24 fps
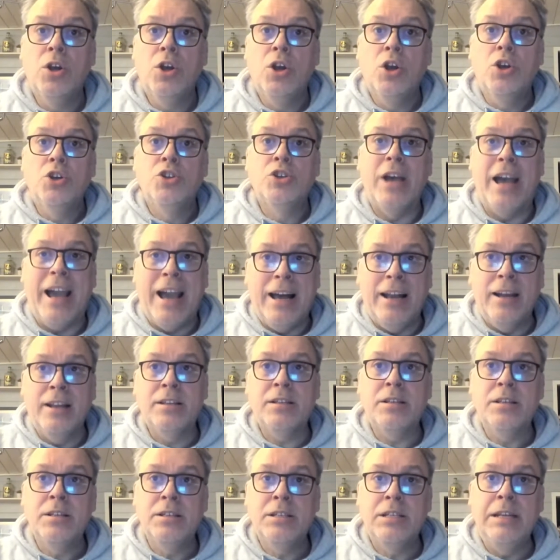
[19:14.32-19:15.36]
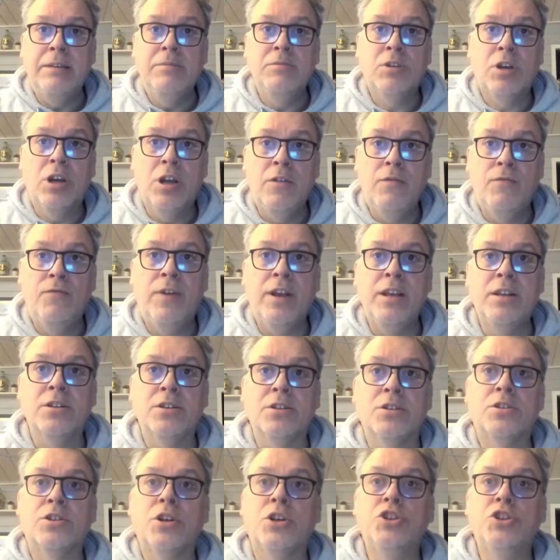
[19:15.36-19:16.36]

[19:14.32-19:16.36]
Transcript: so Alison seems convinced